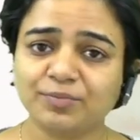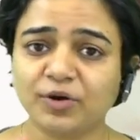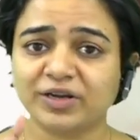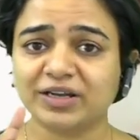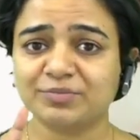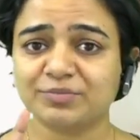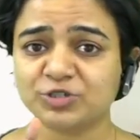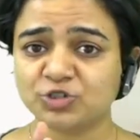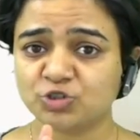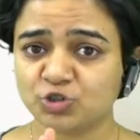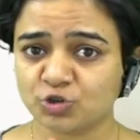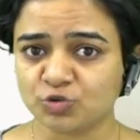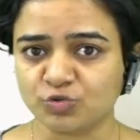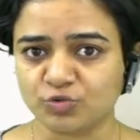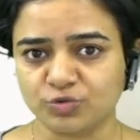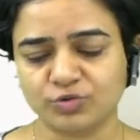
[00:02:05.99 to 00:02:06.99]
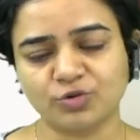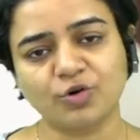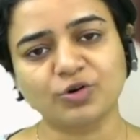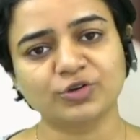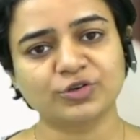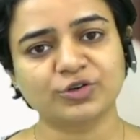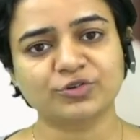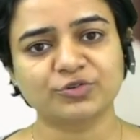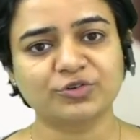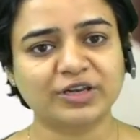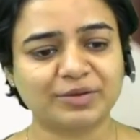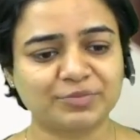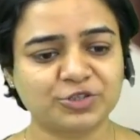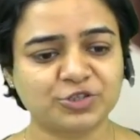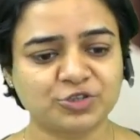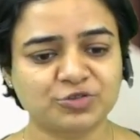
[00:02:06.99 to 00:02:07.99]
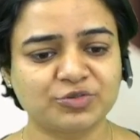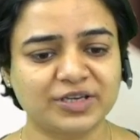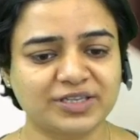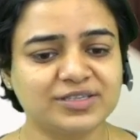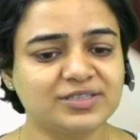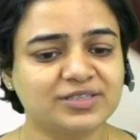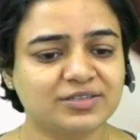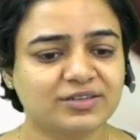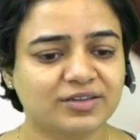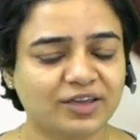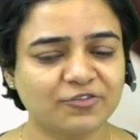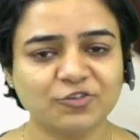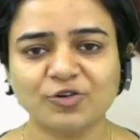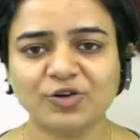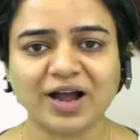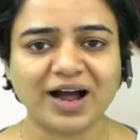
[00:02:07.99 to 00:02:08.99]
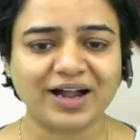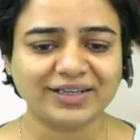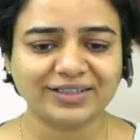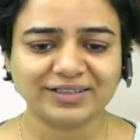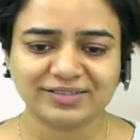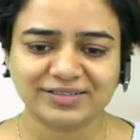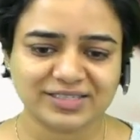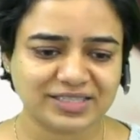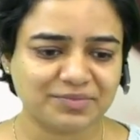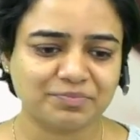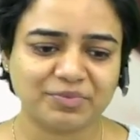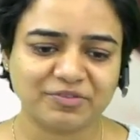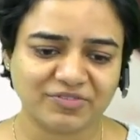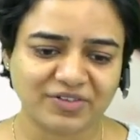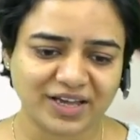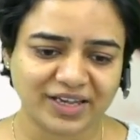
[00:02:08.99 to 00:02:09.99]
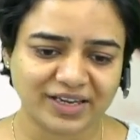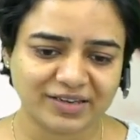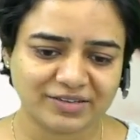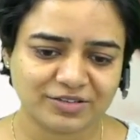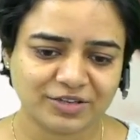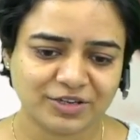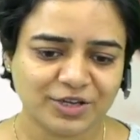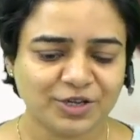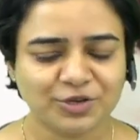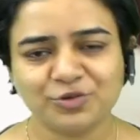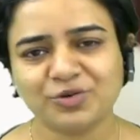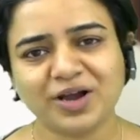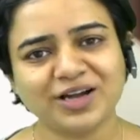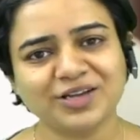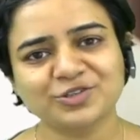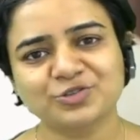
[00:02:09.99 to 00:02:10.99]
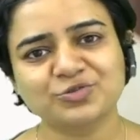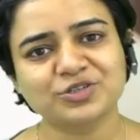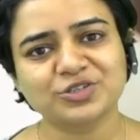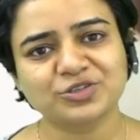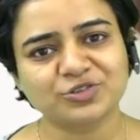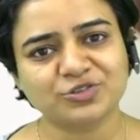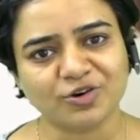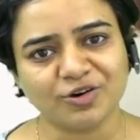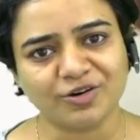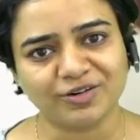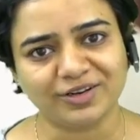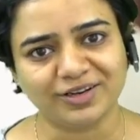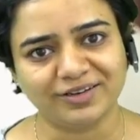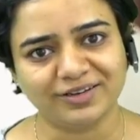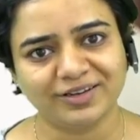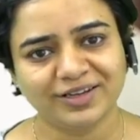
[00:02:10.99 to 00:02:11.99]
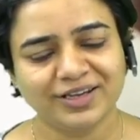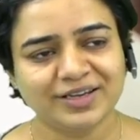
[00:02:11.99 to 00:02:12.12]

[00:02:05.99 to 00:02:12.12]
Point number two, golden rule number two is, if you can't simplify it, you can't do it at all.